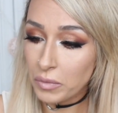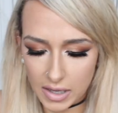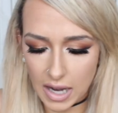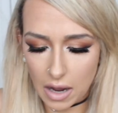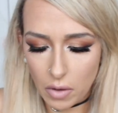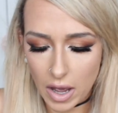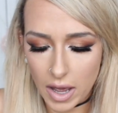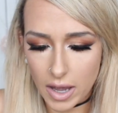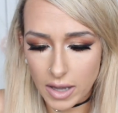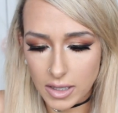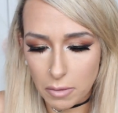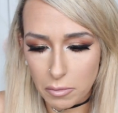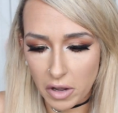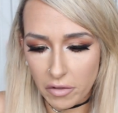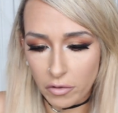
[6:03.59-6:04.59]
it now has
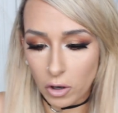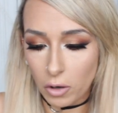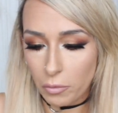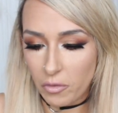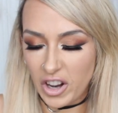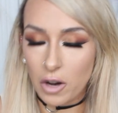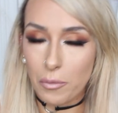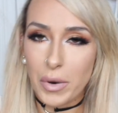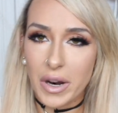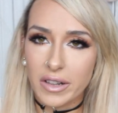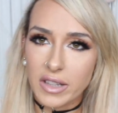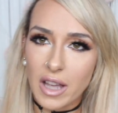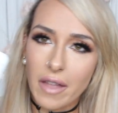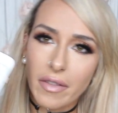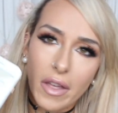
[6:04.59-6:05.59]
my full
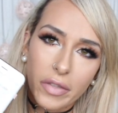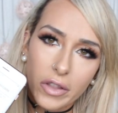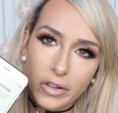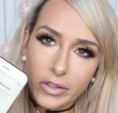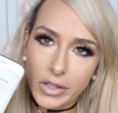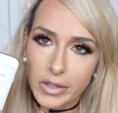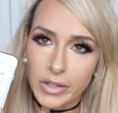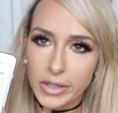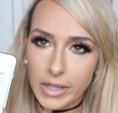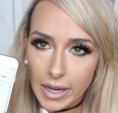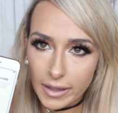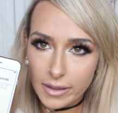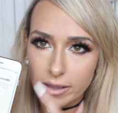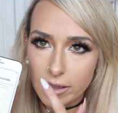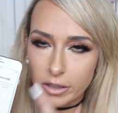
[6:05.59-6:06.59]
fingerprint and then there's a
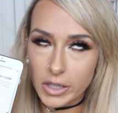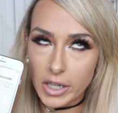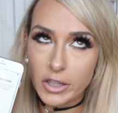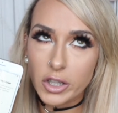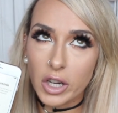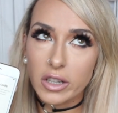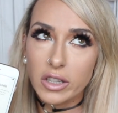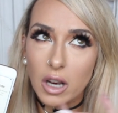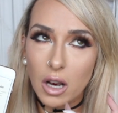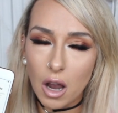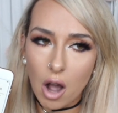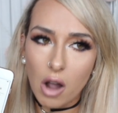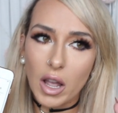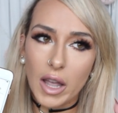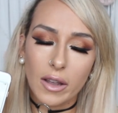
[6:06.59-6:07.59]
six digit
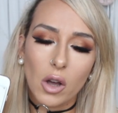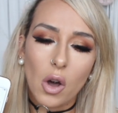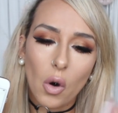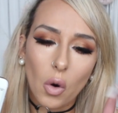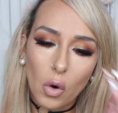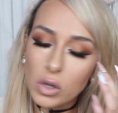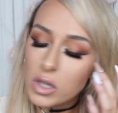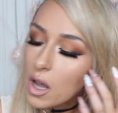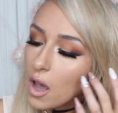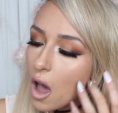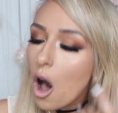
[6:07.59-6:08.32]
login code.